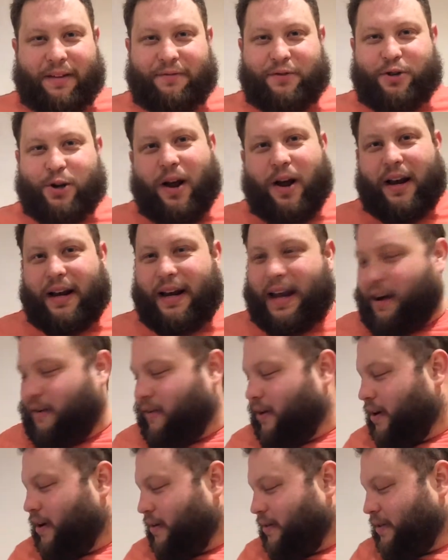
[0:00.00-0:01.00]
of trial and
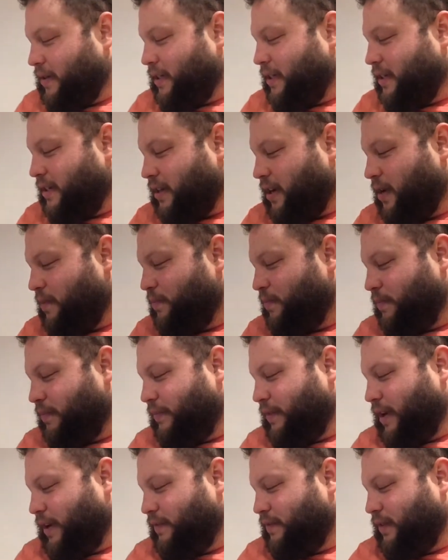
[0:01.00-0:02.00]
error because
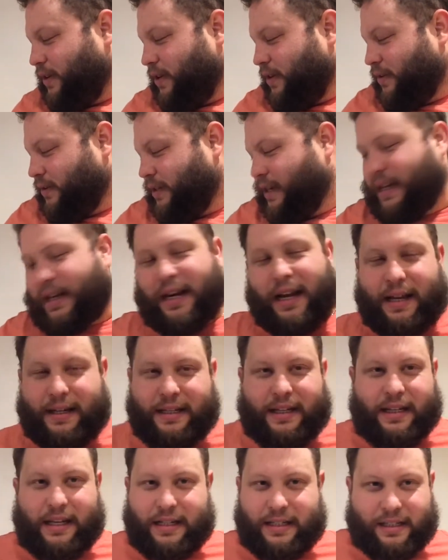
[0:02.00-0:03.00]
I've not
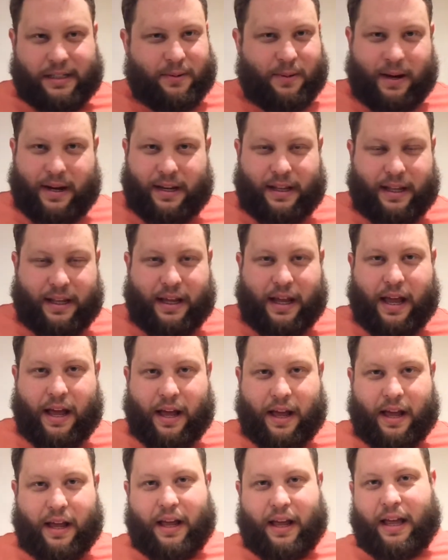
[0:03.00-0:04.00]
connected this to anything
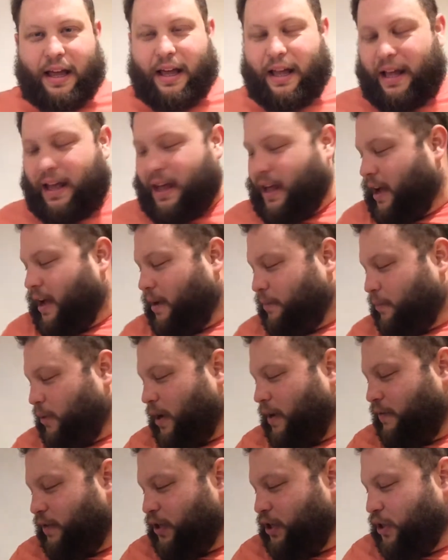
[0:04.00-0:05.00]
yet. I'm not
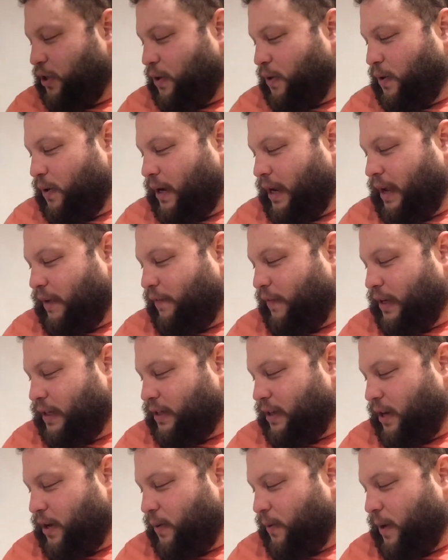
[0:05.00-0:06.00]
even sure if it's
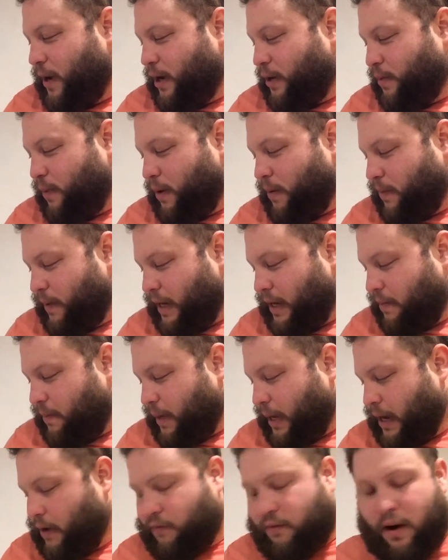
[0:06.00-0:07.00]
going to work properly,
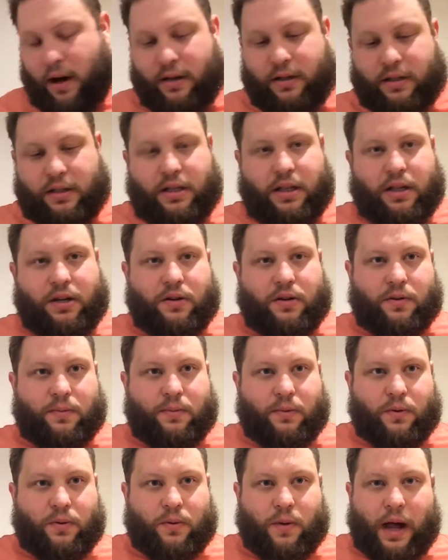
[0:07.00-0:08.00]
but it runs the
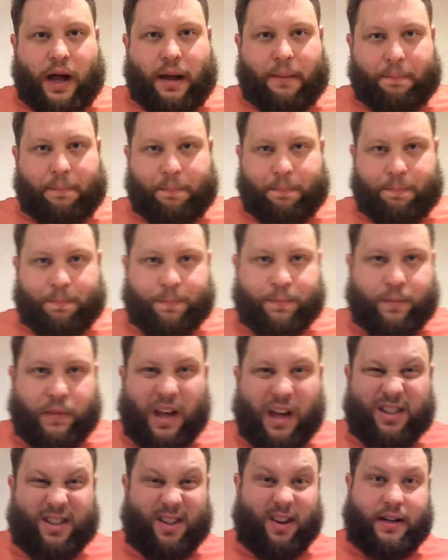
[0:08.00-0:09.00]
normal
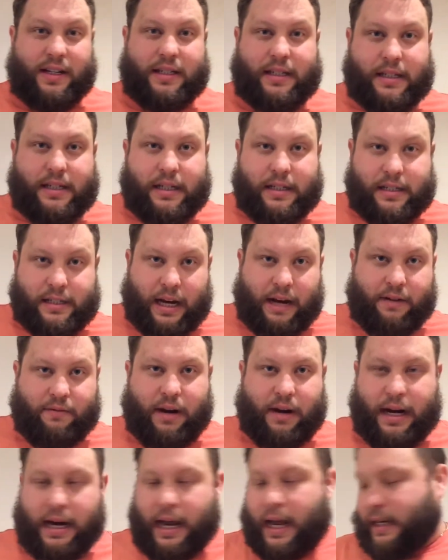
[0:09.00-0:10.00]
solid state
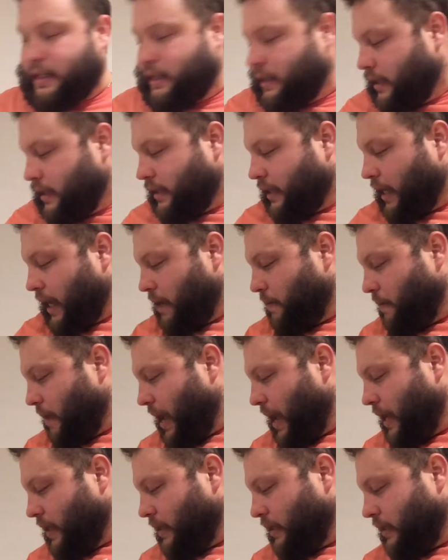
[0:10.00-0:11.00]
relays the same
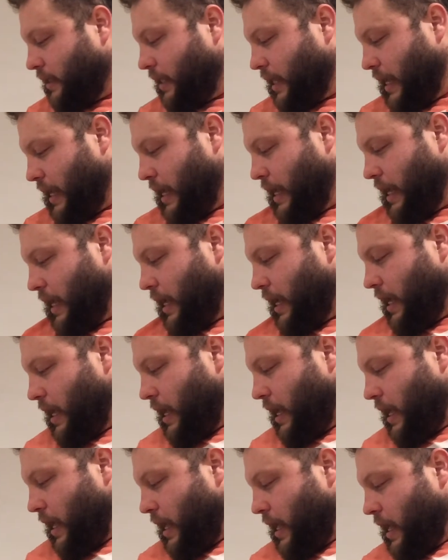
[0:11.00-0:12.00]
as the
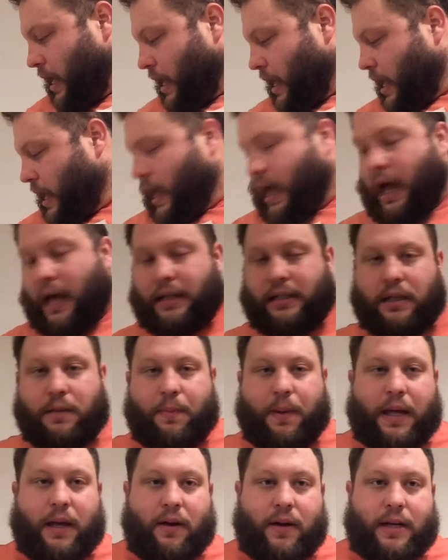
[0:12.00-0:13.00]

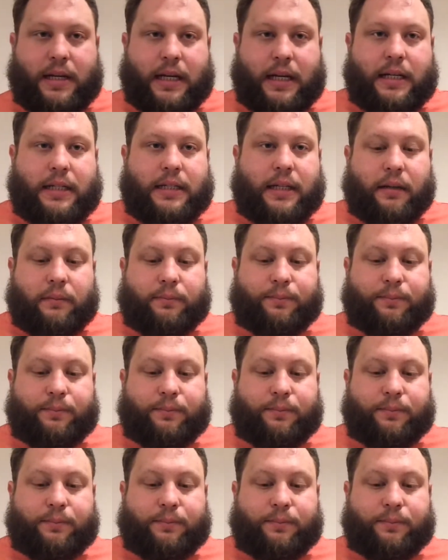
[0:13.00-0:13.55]
PIDs.